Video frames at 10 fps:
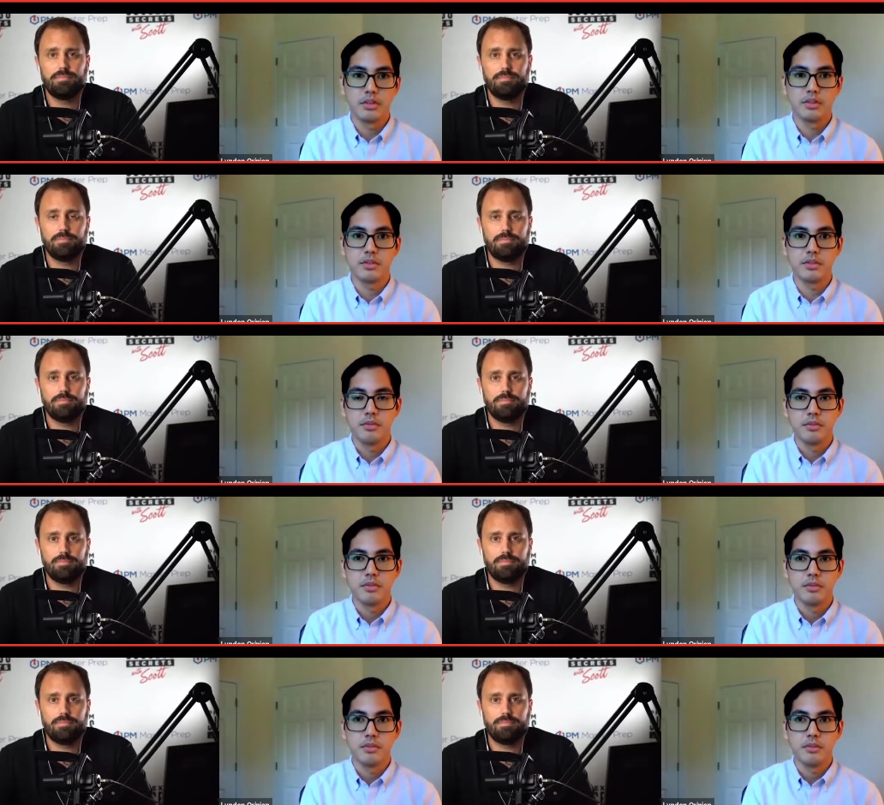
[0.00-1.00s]
Speaker 1: it just
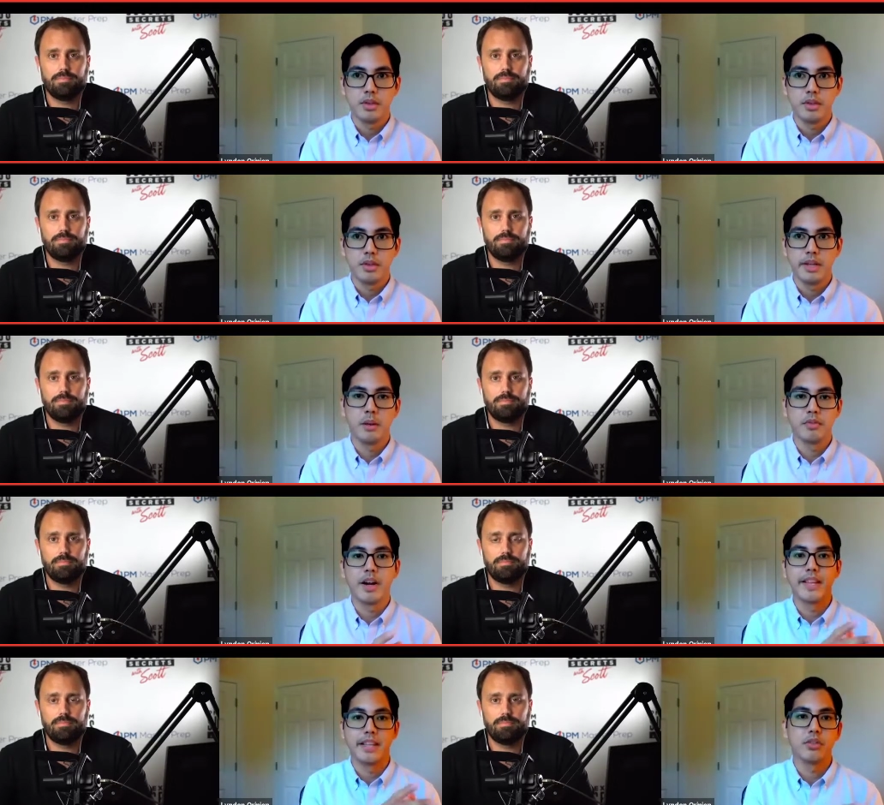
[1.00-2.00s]
it helped
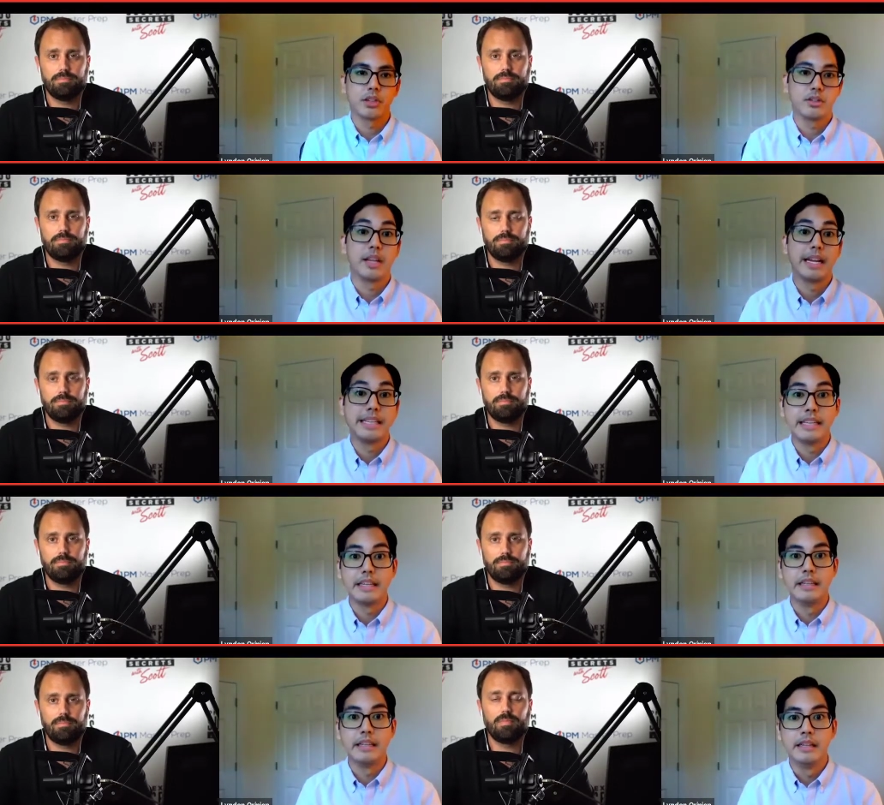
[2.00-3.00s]
provide that structure that I
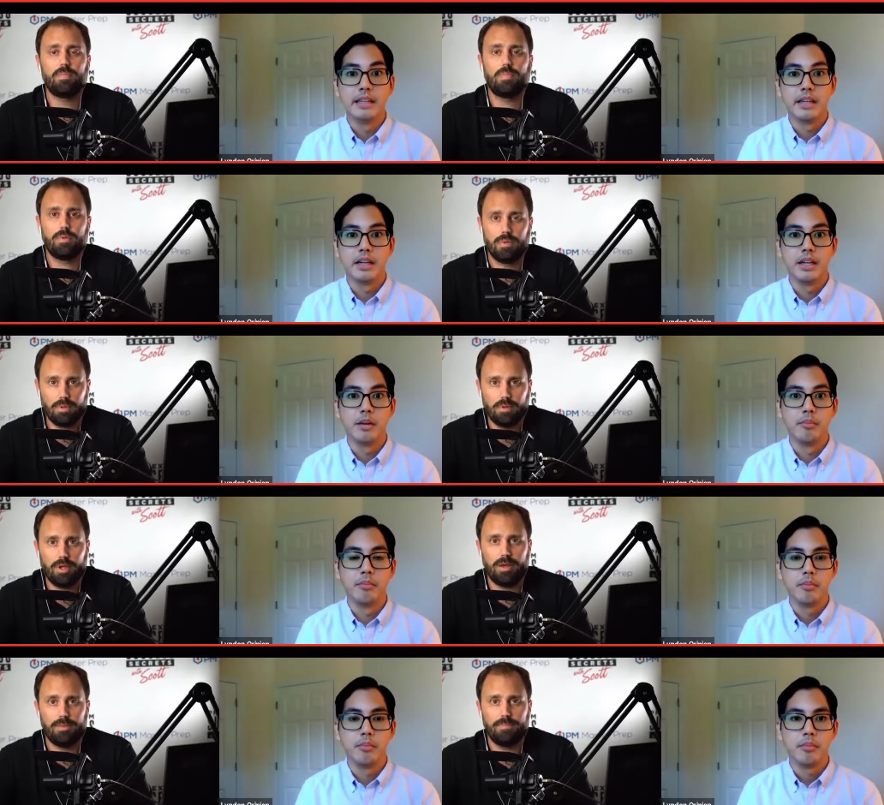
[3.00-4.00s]
needed.
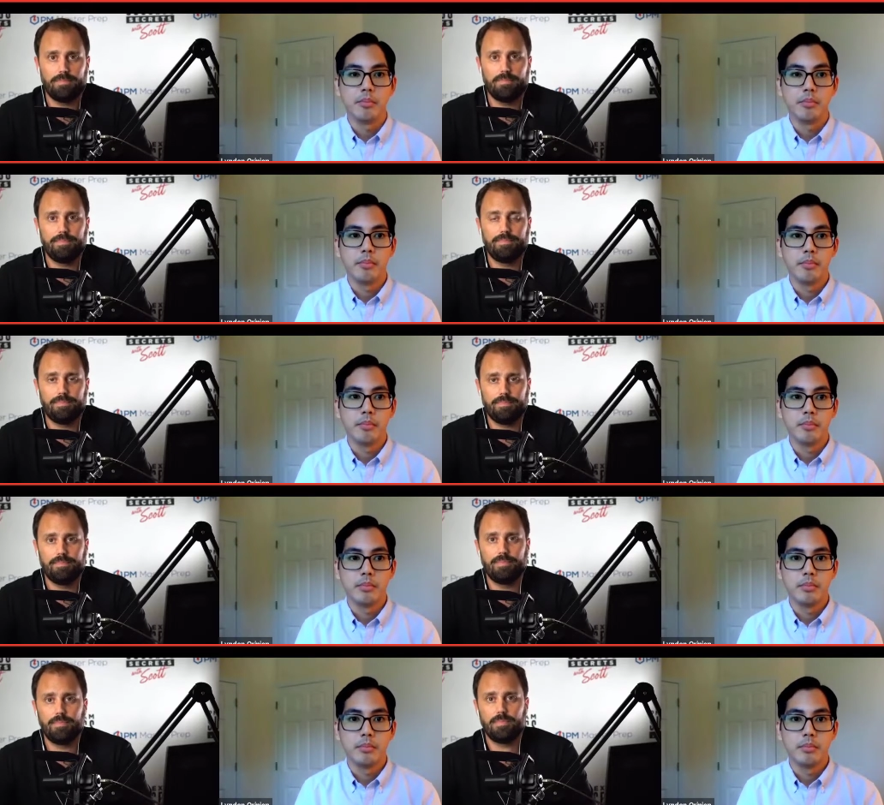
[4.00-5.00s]
Um,
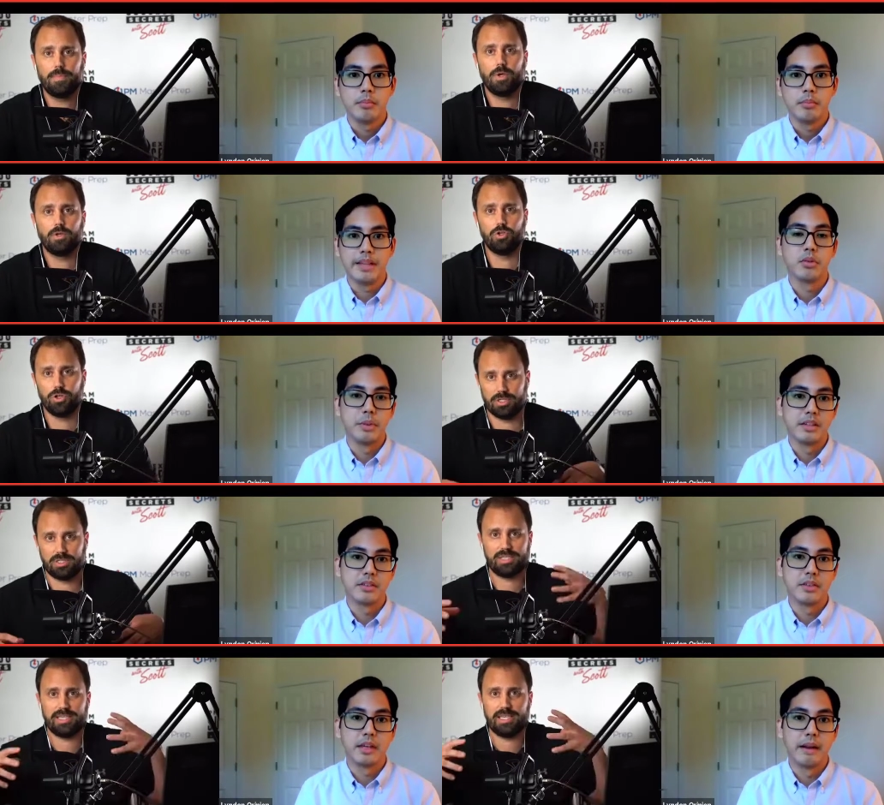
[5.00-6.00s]
So you could
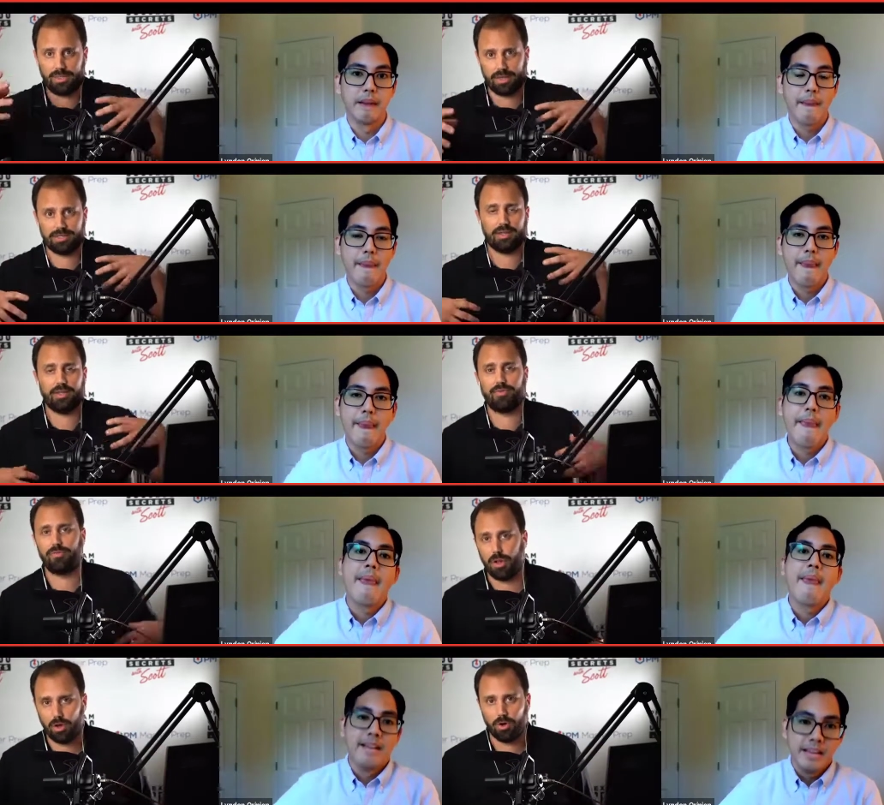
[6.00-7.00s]
see
Speaker 2: things how they
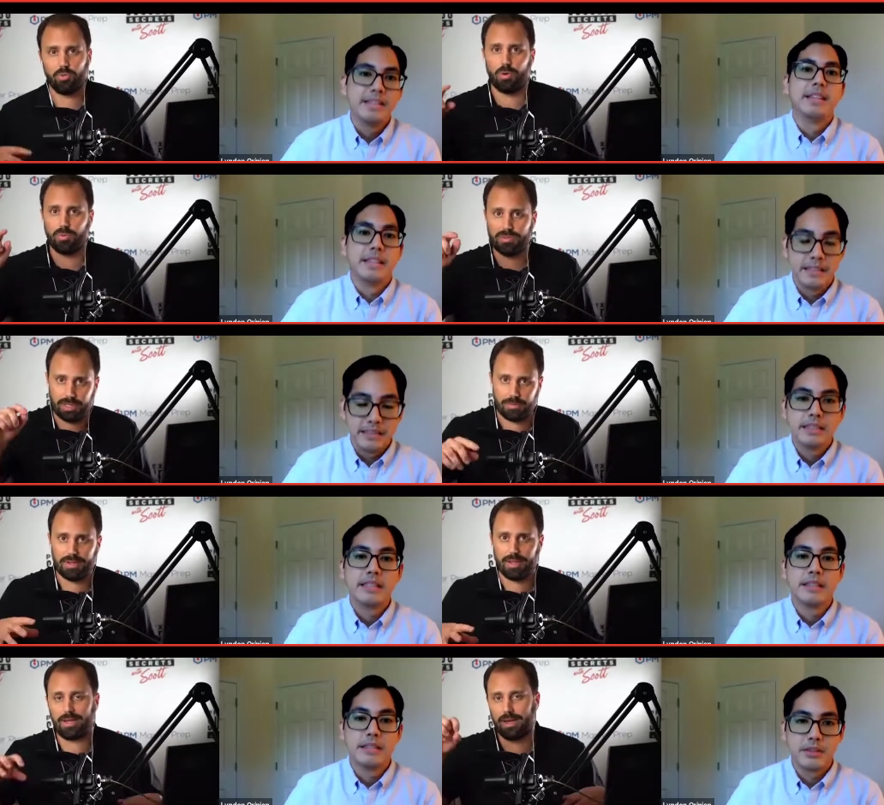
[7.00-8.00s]
flowed, what was in them, and
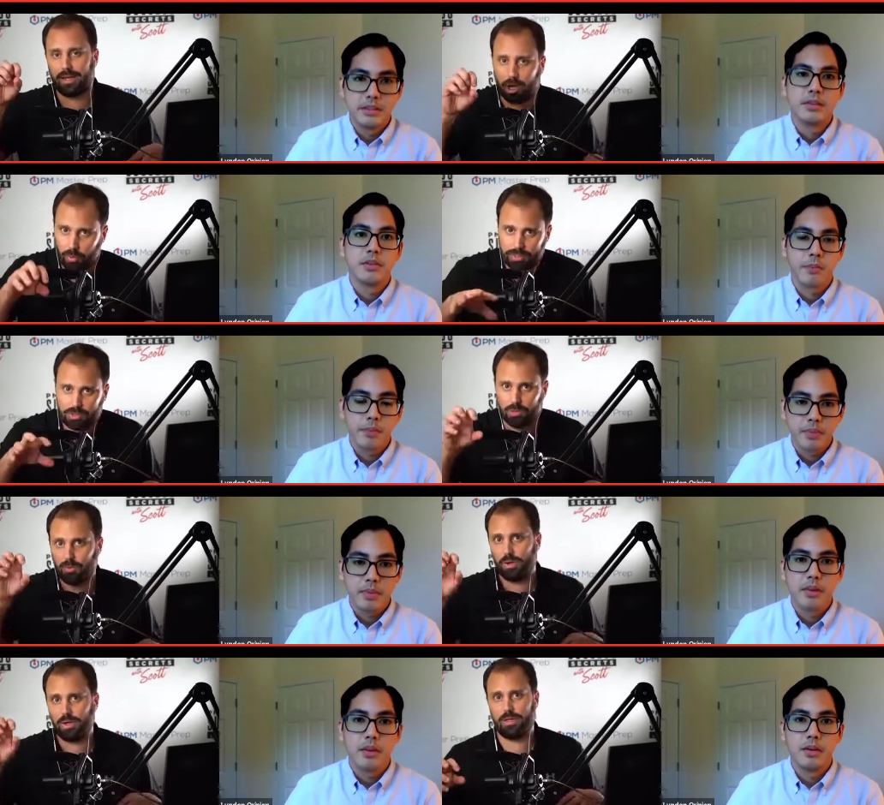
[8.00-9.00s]
like kind of go into them
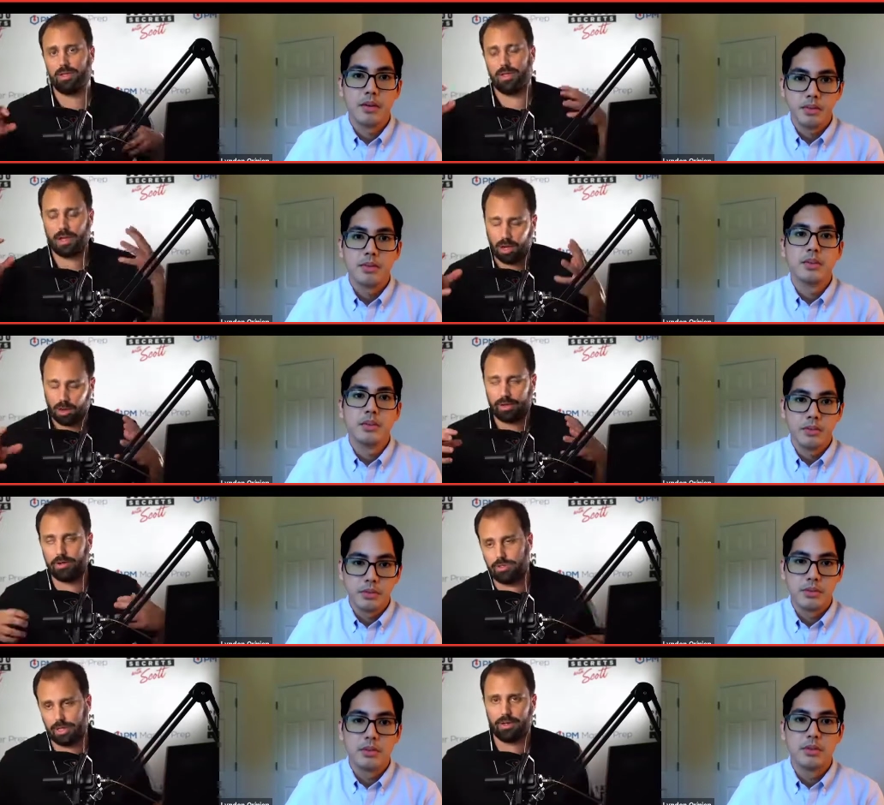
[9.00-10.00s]
quickly and like, oh, I
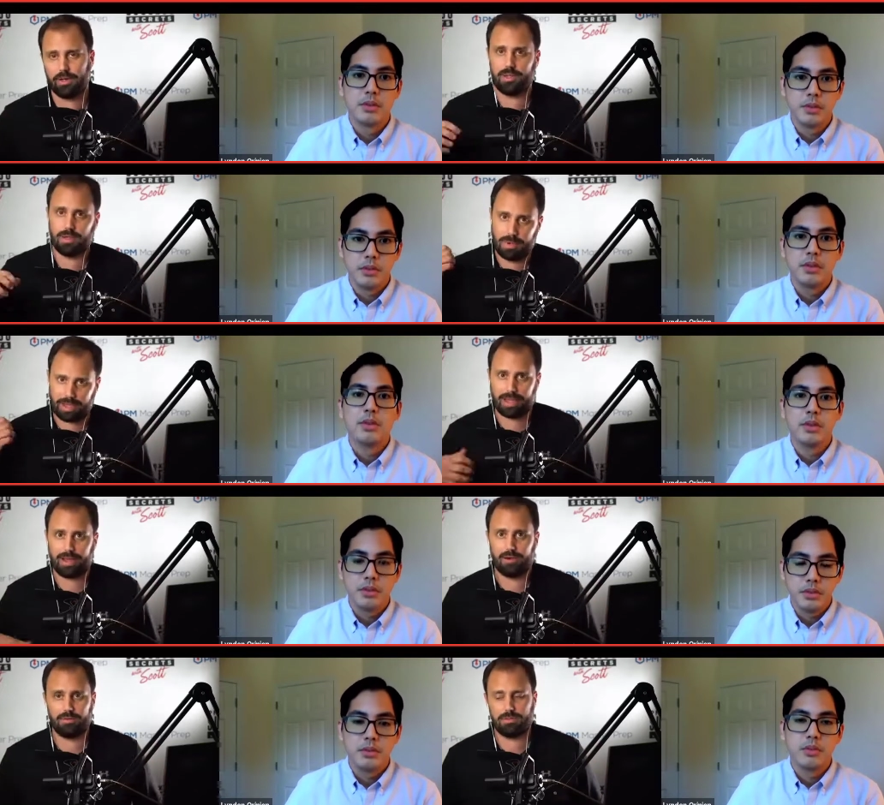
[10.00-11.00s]
understand, and then come back
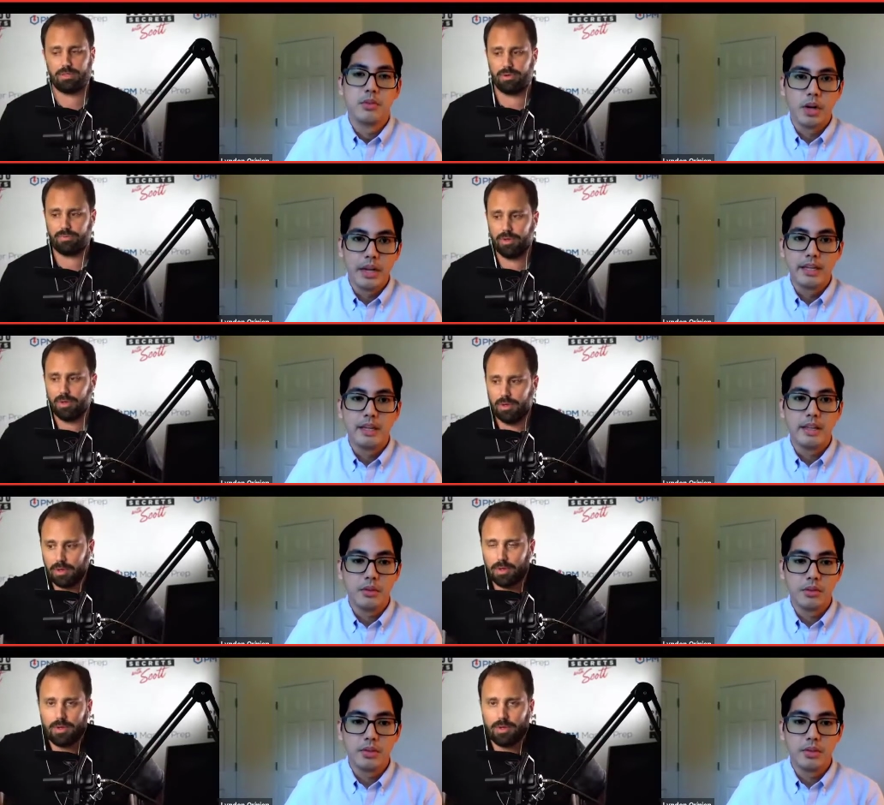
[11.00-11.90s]
out and stuff. Right. It